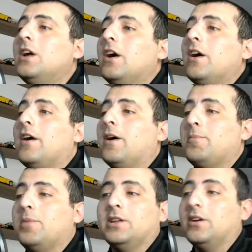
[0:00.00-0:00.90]

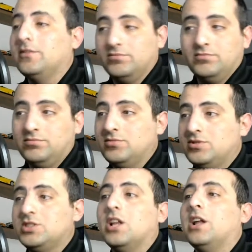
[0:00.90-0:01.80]
but
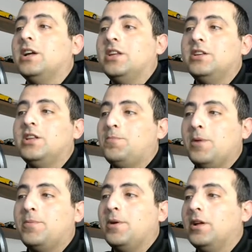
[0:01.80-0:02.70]
still I think that
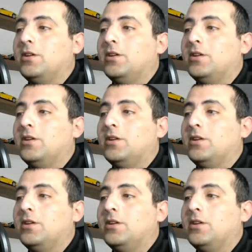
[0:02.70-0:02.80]
people